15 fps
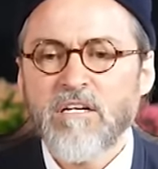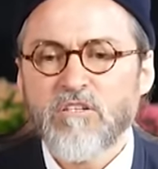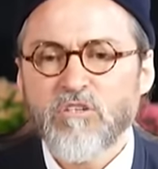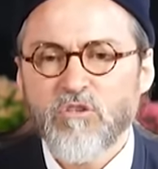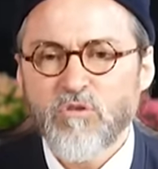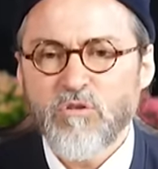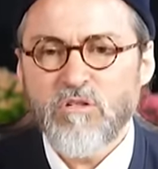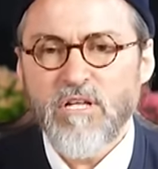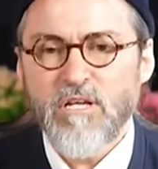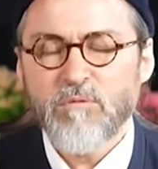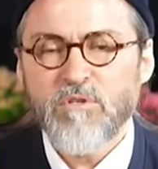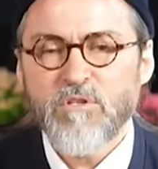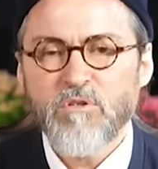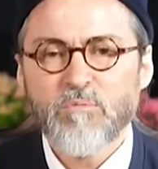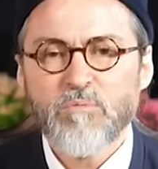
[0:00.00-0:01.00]
You
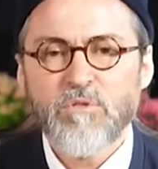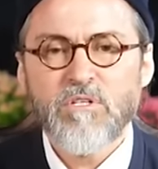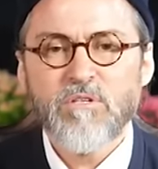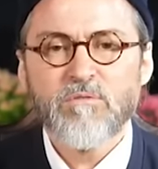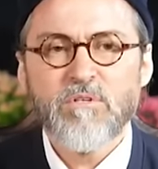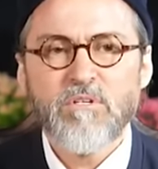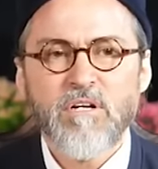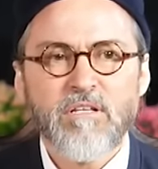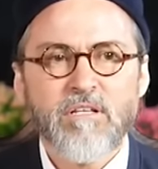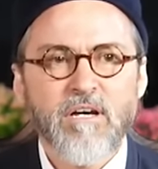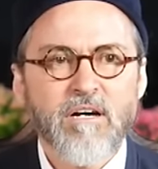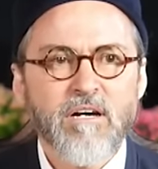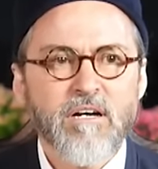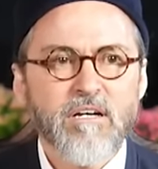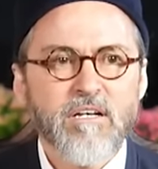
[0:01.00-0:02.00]
claim that you believe in
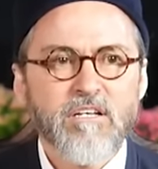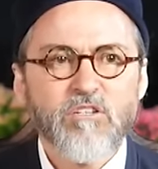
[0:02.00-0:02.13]
Allah.